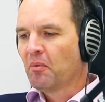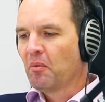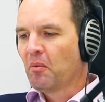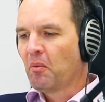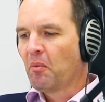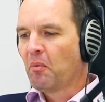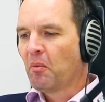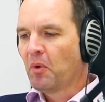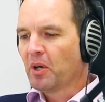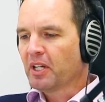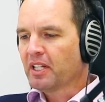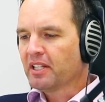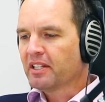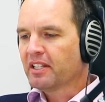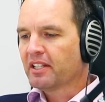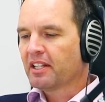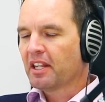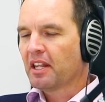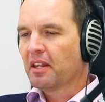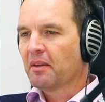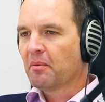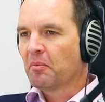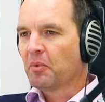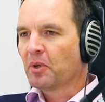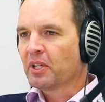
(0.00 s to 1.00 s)
what are
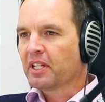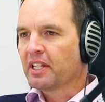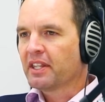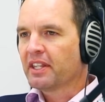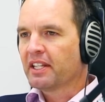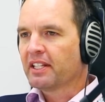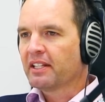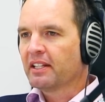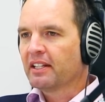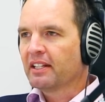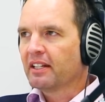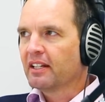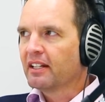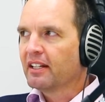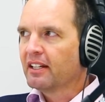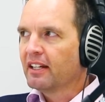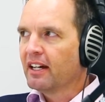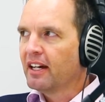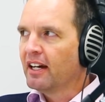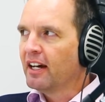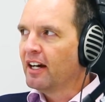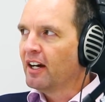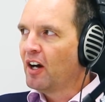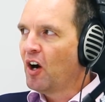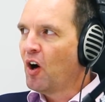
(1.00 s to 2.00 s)
the
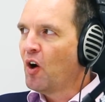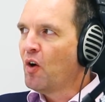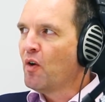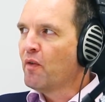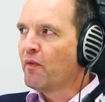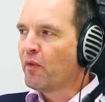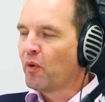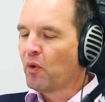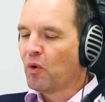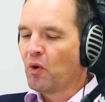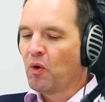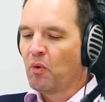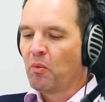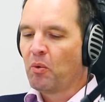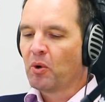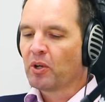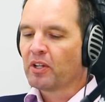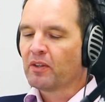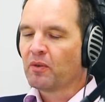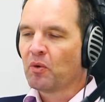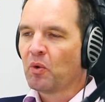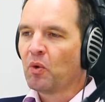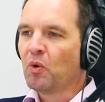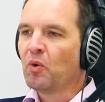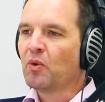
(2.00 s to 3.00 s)
overall?
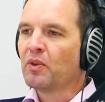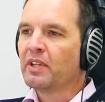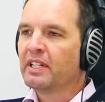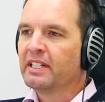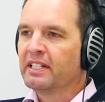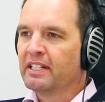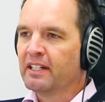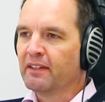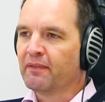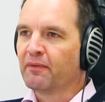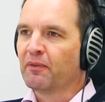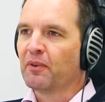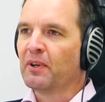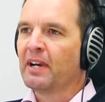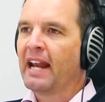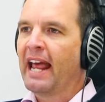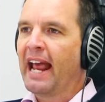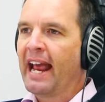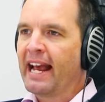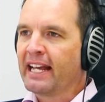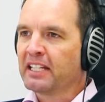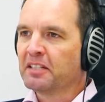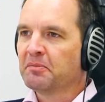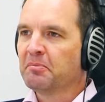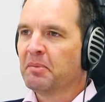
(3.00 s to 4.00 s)
What are all
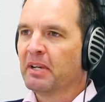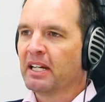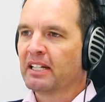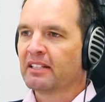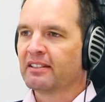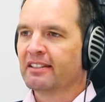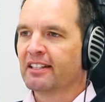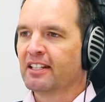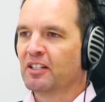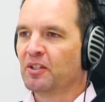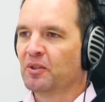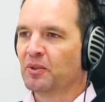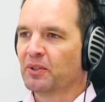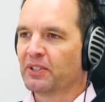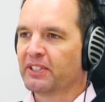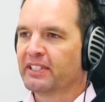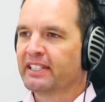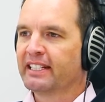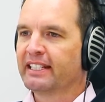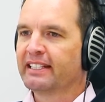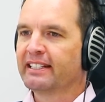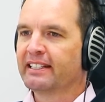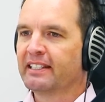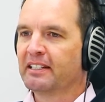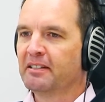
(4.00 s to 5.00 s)
different aspects that your
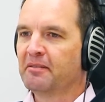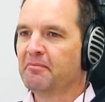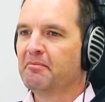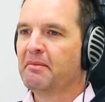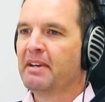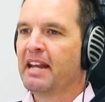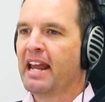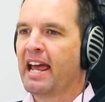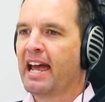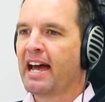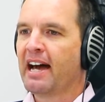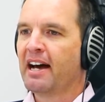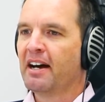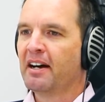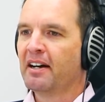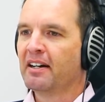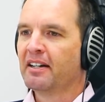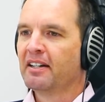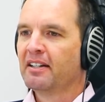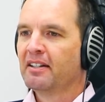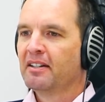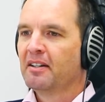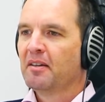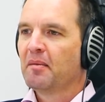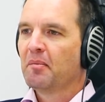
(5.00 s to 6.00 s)
system now
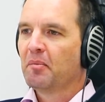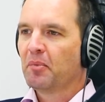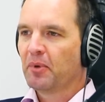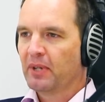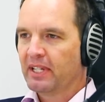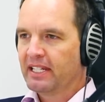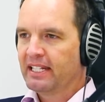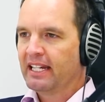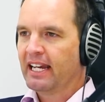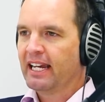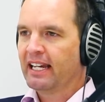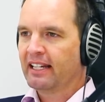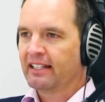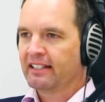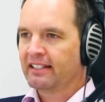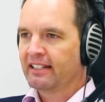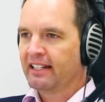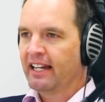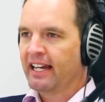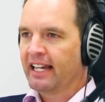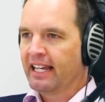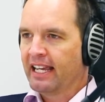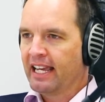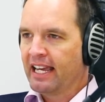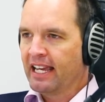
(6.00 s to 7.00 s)
protects
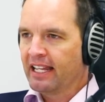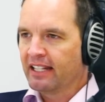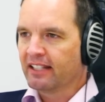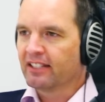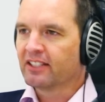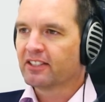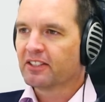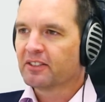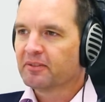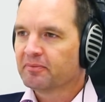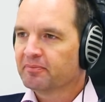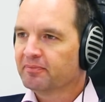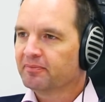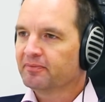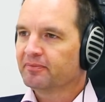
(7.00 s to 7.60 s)
against?